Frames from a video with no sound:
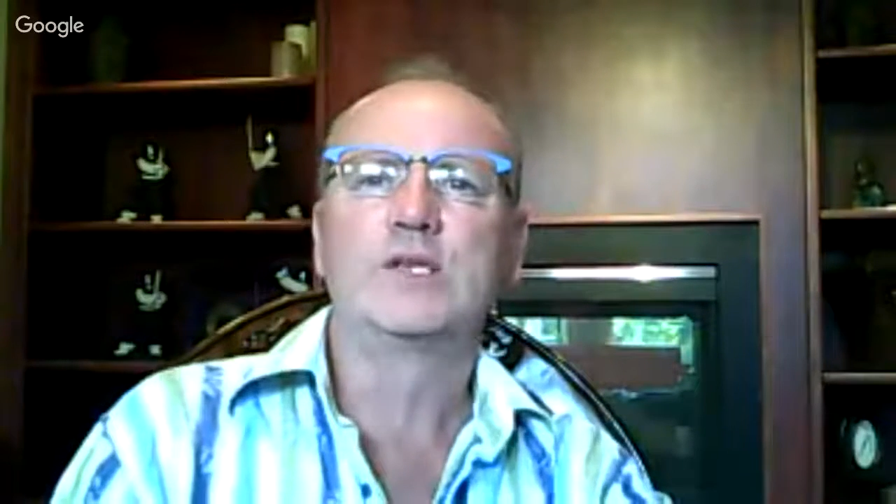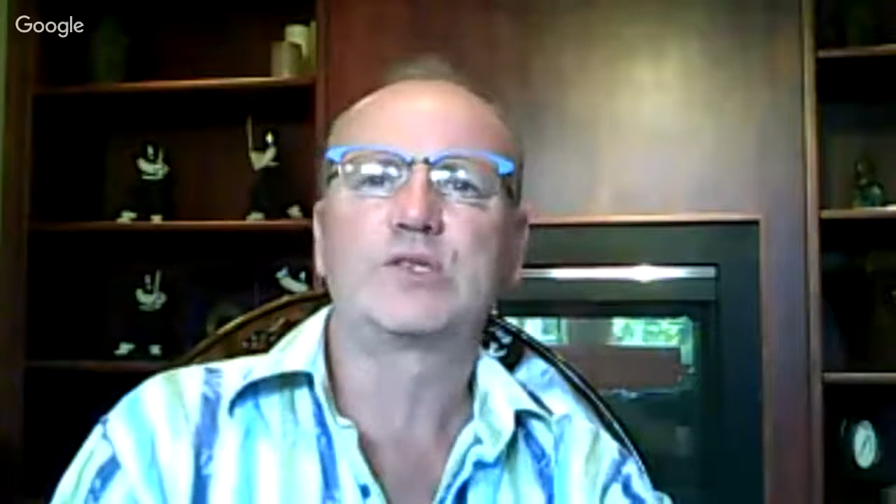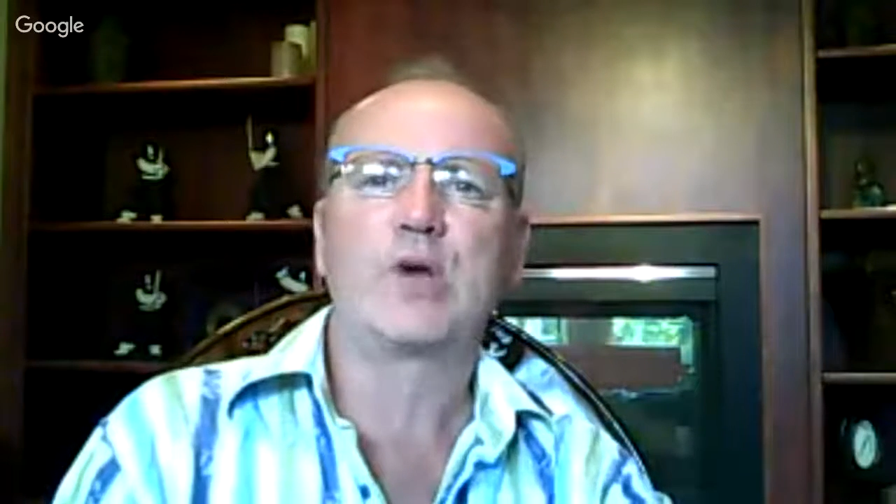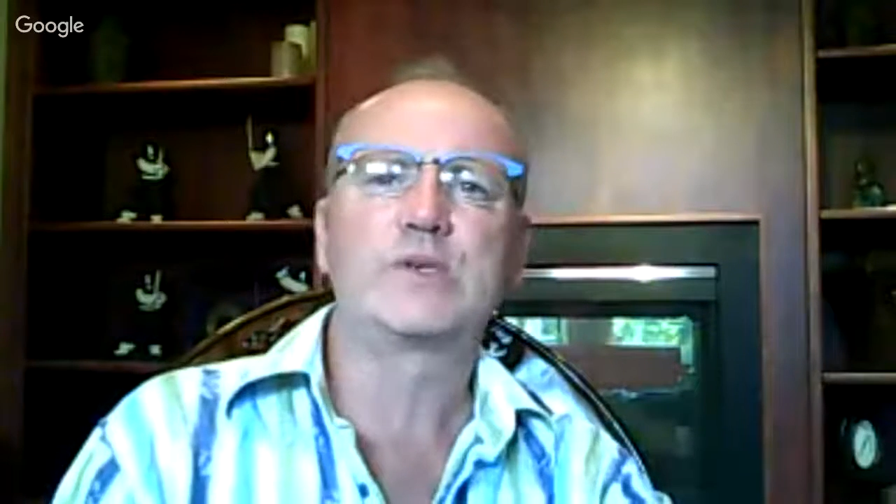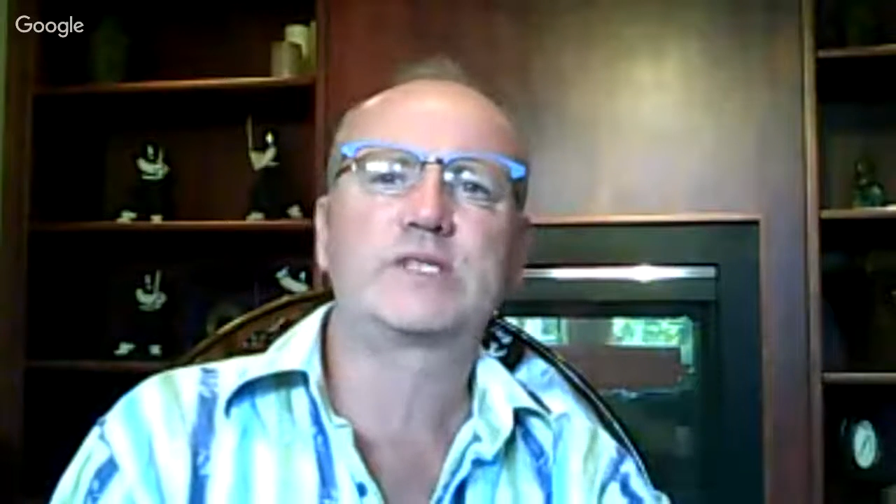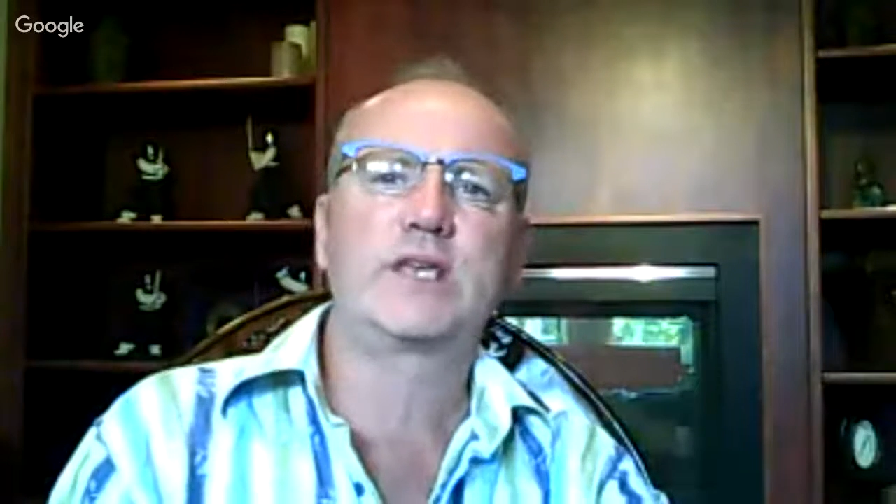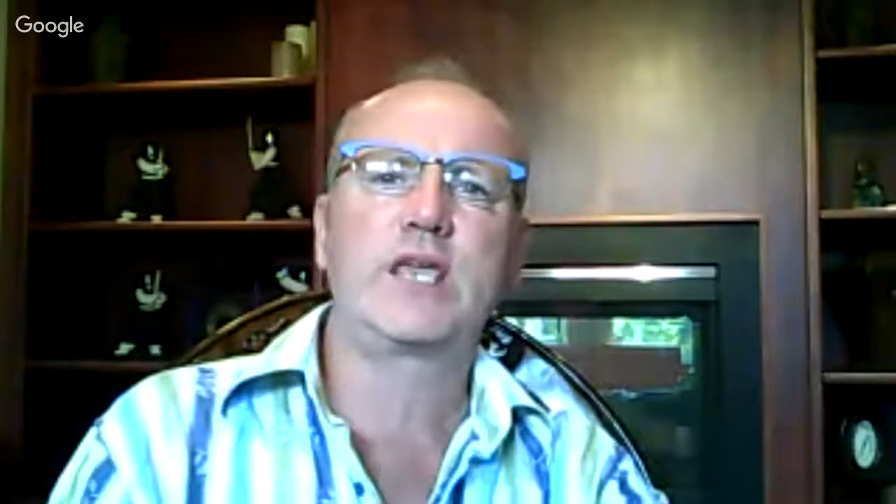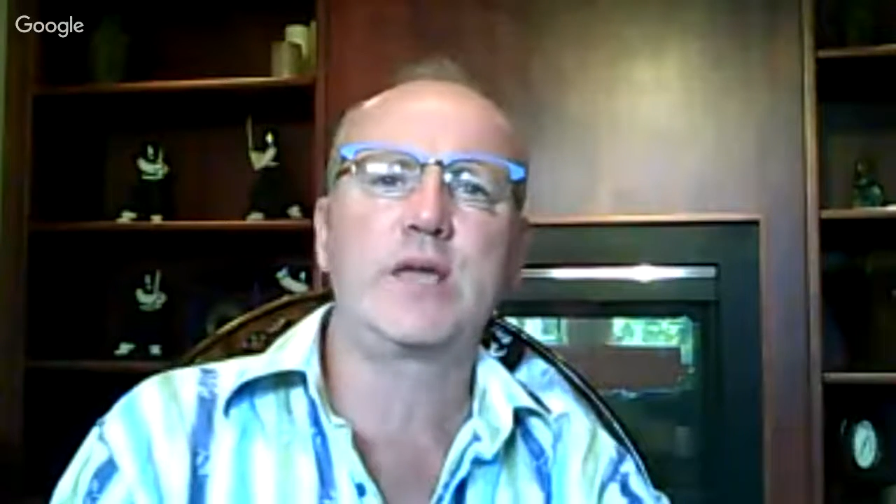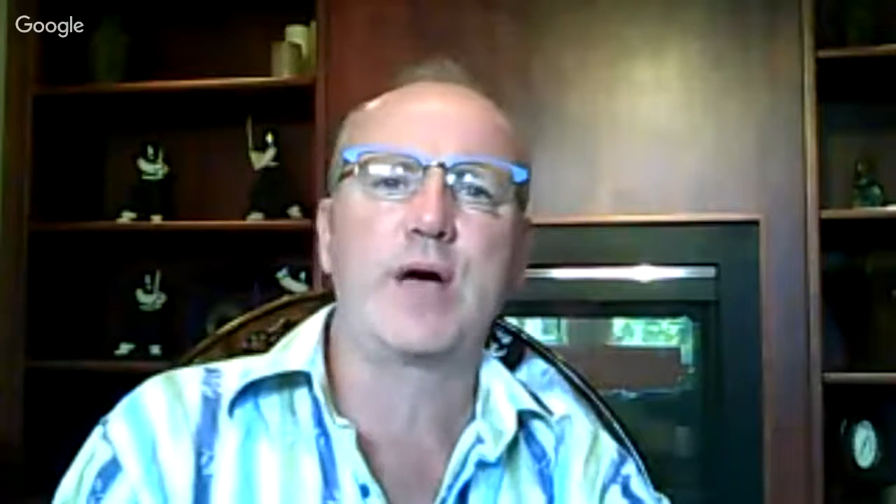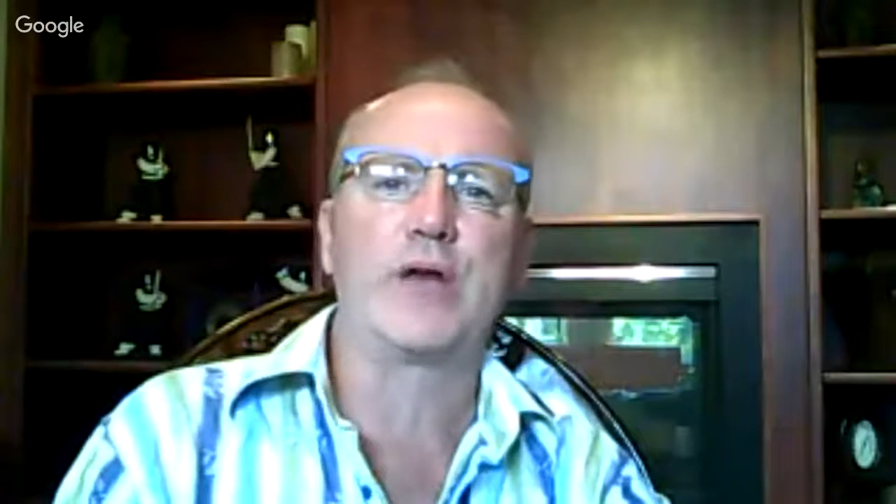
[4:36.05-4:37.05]
So I was
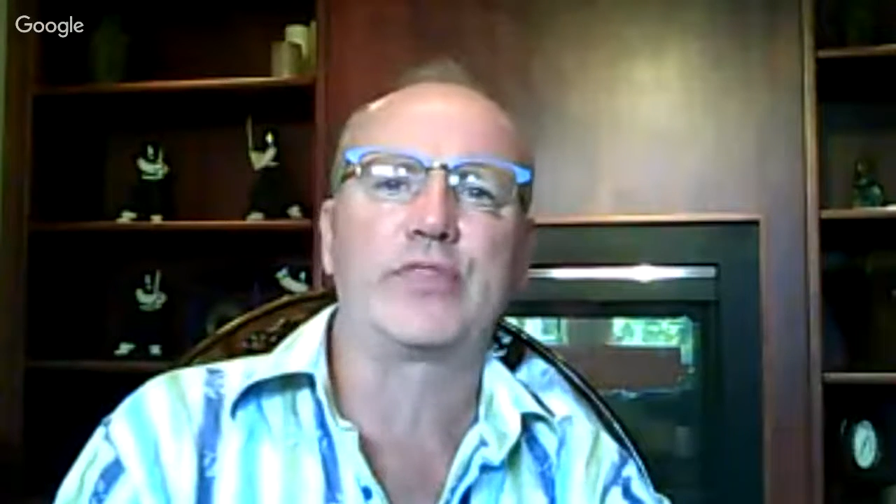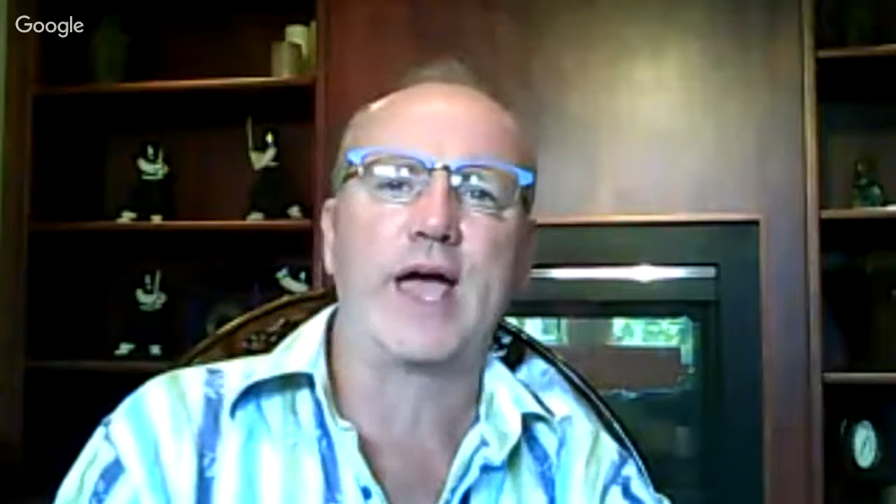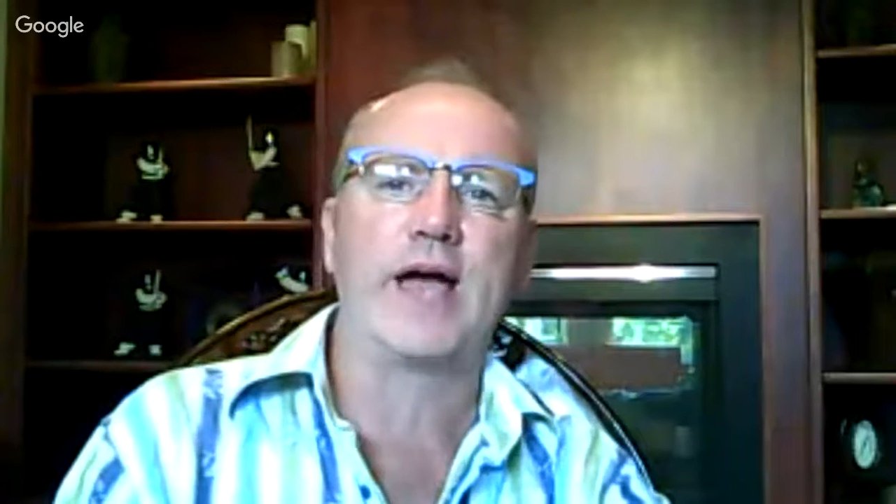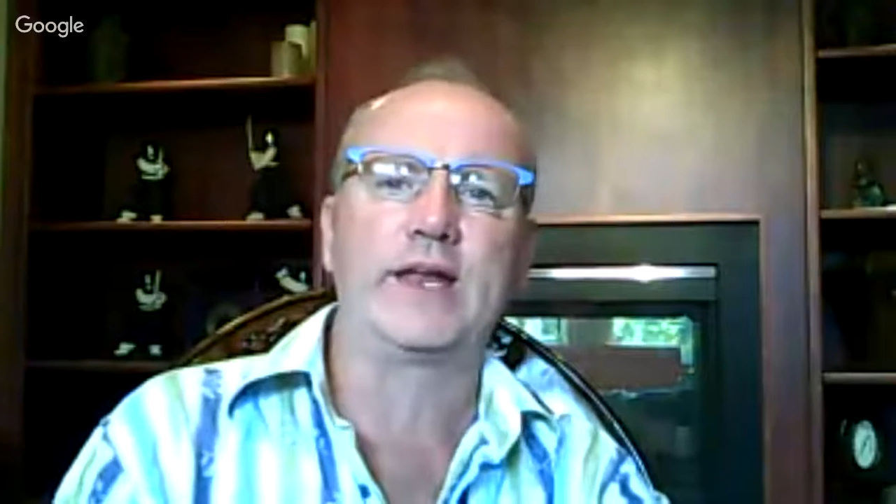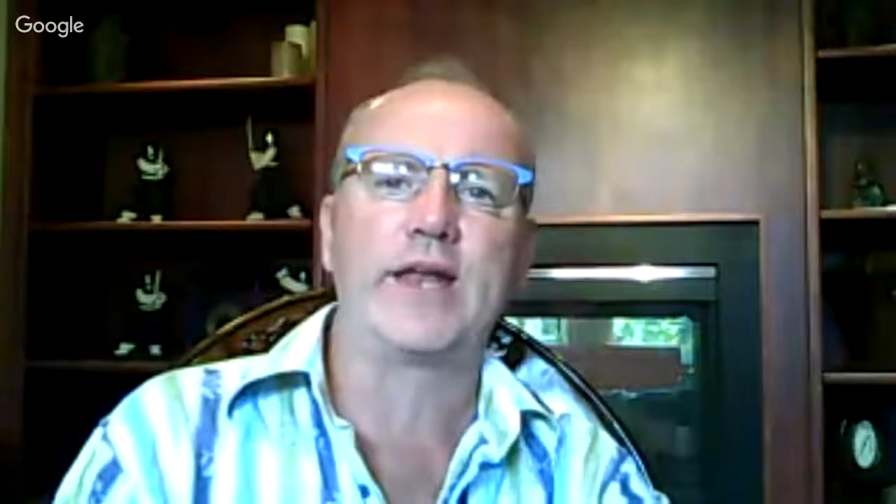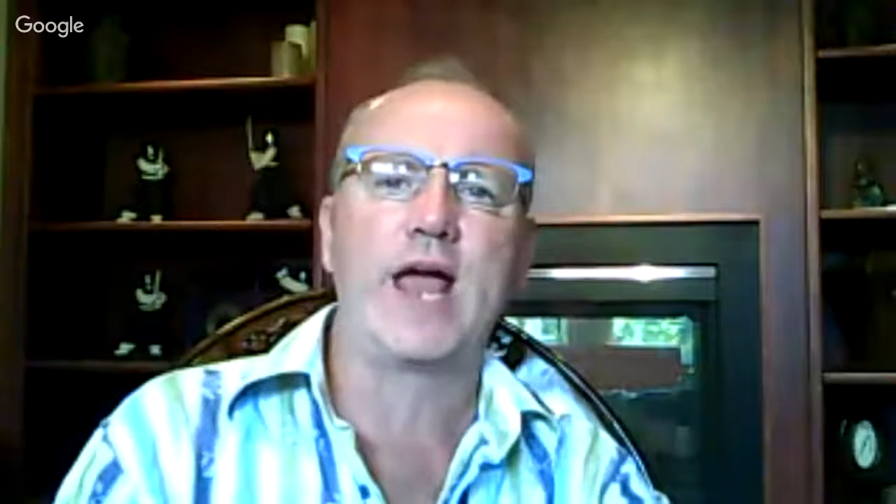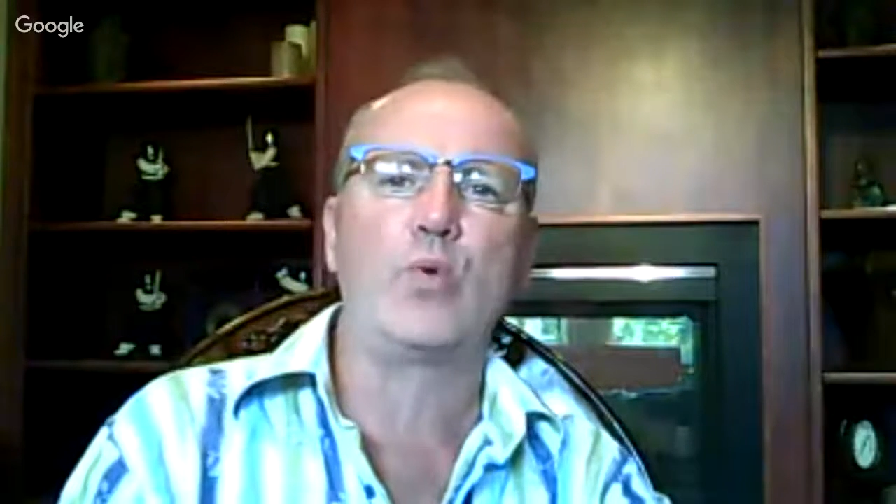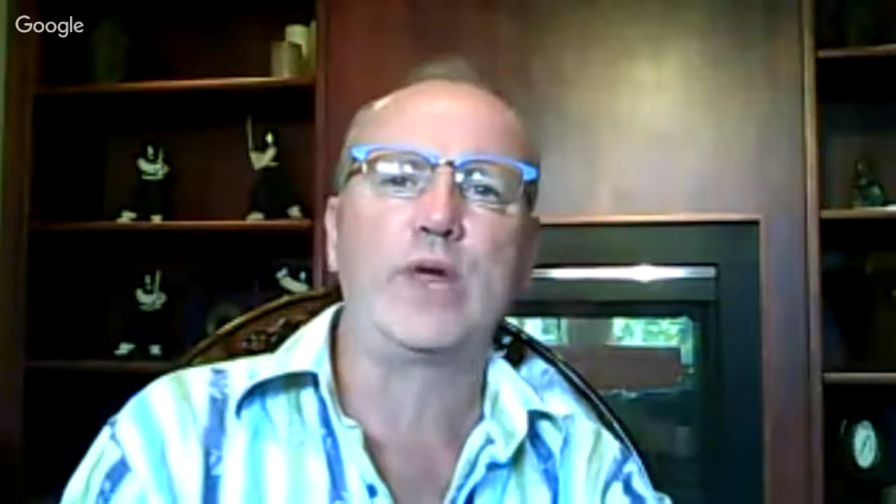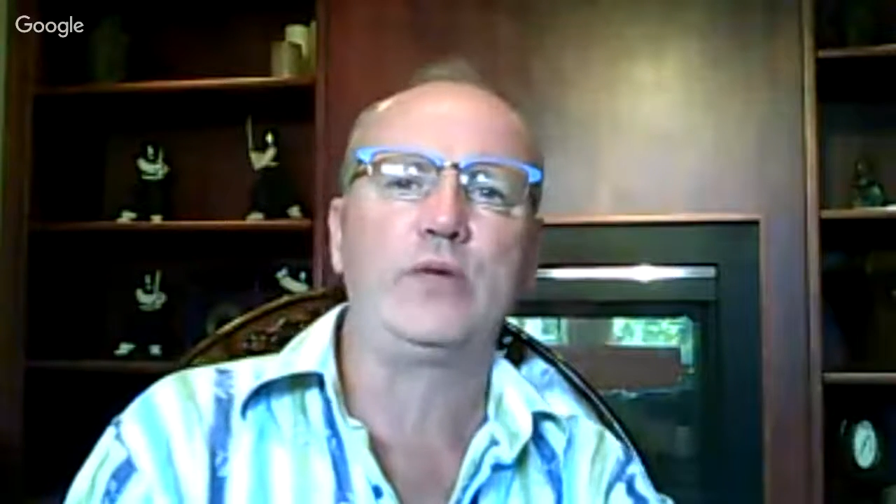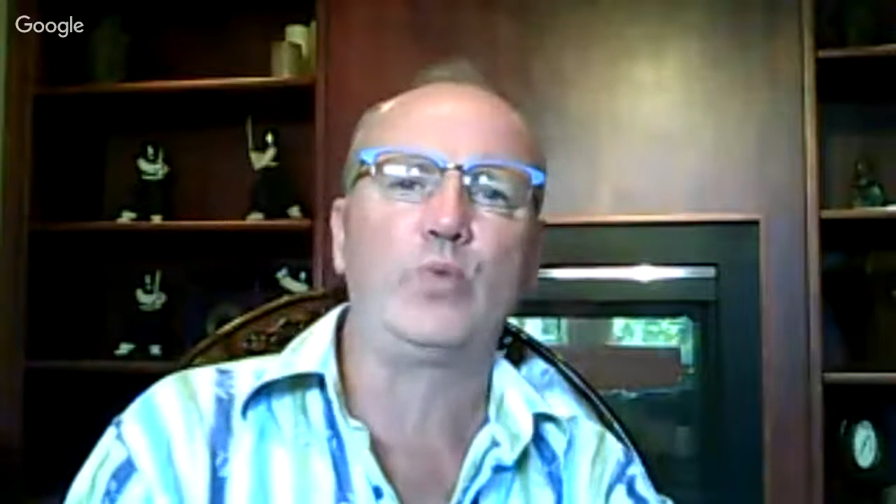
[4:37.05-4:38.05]
thinking about that and
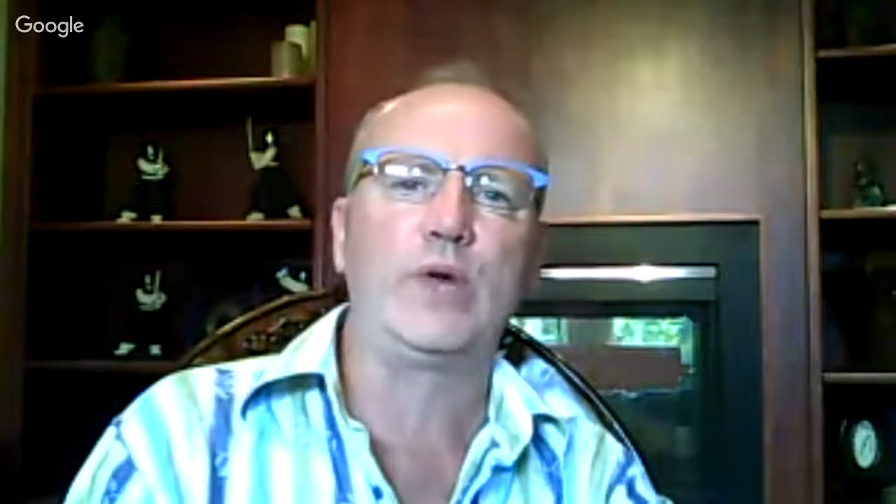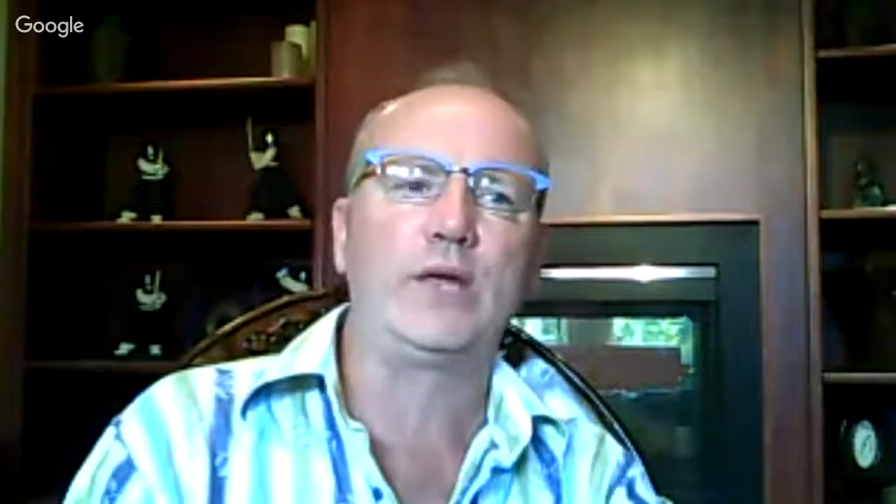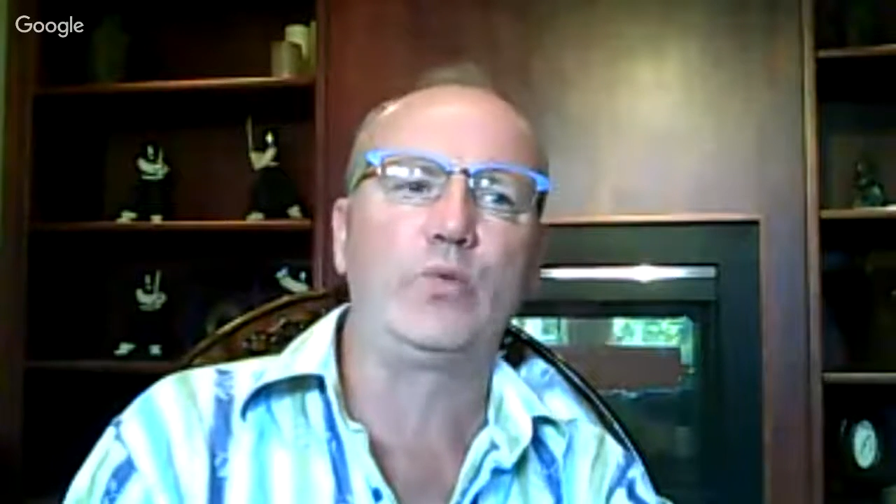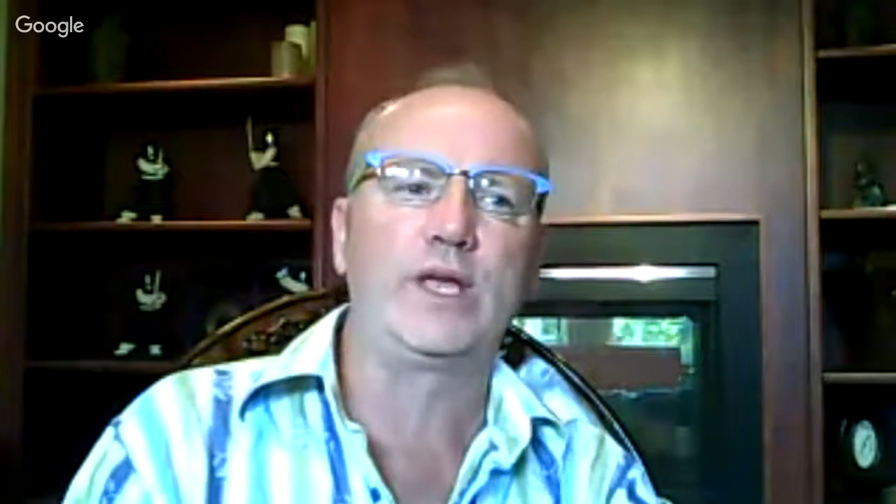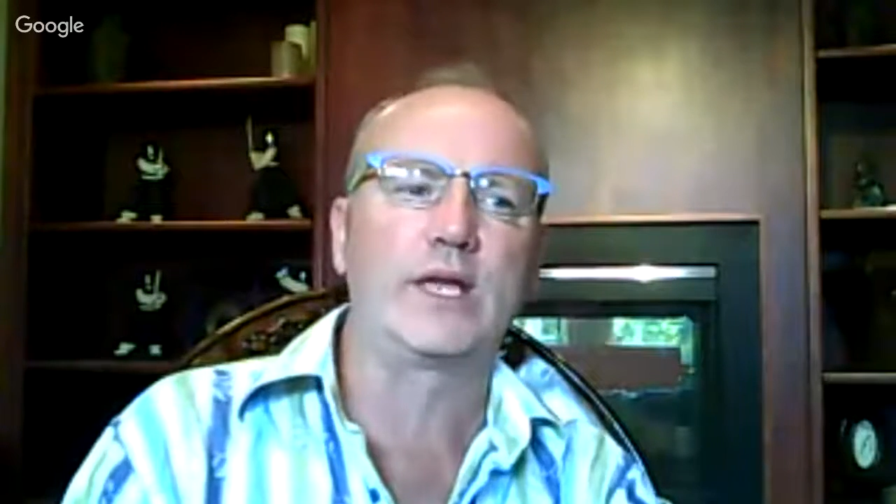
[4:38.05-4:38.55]
how we